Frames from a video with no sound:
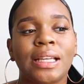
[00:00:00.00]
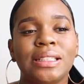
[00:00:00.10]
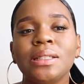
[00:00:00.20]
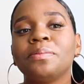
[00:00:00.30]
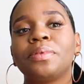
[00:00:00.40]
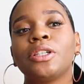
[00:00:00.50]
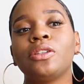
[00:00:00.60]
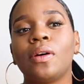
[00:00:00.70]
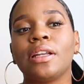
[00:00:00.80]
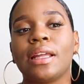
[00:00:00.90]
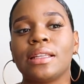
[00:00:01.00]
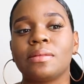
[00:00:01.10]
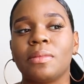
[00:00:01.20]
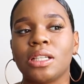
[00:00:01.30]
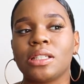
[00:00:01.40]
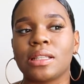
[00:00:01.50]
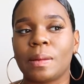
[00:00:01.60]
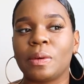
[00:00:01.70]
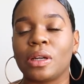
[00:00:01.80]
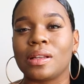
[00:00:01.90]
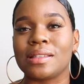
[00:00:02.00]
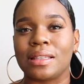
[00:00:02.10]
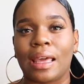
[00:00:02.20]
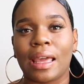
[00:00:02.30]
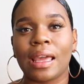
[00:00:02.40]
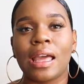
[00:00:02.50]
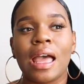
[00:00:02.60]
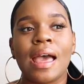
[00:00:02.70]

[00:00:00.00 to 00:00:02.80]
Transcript: didn't put on as much as I put on today.